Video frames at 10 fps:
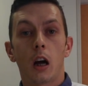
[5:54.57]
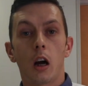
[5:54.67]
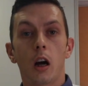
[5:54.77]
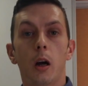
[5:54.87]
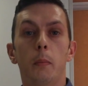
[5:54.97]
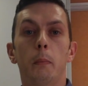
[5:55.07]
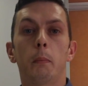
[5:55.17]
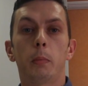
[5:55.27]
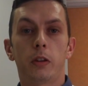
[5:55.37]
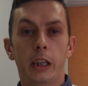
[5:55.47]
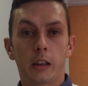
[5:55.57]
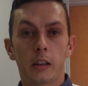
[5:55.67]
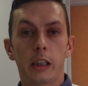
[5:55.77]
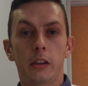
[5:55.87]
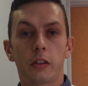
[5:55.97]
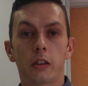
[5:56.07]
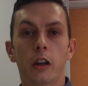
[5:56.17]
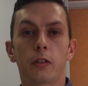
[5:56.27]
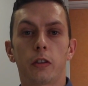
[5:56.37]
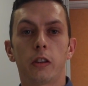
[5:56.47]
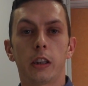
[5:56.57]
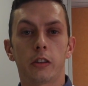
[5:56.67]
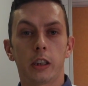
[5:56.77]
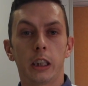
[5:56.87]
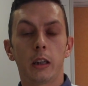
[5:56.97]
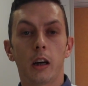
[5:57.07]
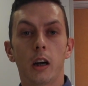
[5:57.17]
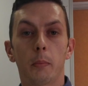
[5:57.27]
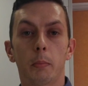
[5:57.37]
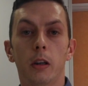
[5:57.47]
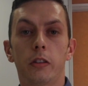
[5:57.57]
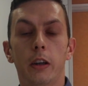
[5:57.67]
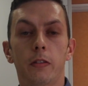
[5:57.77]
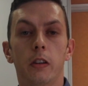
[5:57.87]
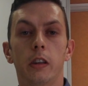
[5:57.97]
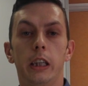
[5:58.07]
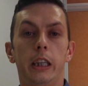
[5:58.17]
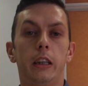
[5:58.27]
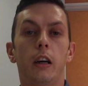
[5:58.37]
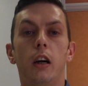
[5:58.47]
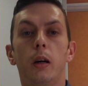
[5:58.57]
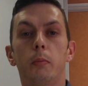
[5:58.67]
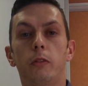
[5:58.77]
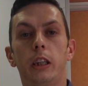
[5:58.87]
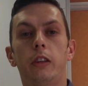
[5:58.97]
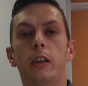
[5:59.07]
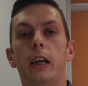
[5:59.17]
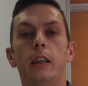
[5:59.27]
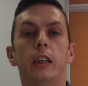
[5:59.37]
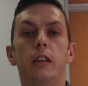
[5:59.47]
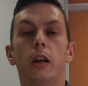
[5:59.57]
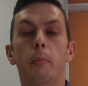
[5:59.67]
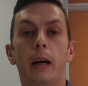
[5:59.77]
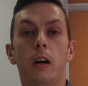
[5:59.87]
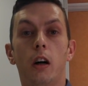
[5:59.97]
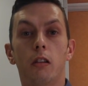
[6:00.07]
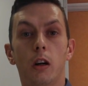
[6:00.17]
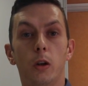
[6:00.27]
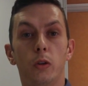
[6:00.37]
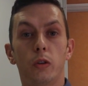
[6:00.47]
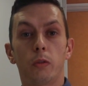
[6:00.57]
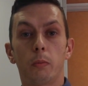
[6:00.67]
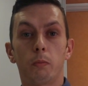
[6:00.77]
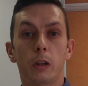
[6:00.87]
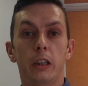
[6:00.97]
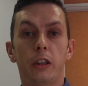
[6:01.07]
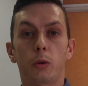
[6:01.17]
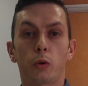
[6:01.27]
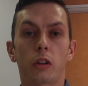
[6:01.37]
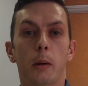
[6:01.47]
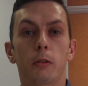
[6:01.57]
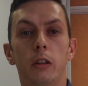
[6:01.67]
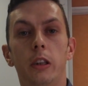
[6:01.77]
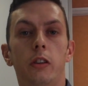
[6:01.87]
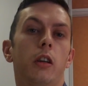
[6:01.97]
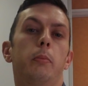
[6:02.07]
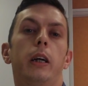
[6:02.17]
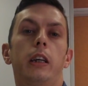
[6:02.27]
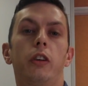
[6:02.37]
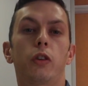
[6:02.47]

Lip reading: Particularly the search facility, but definitely detailing about our own initial summary, so making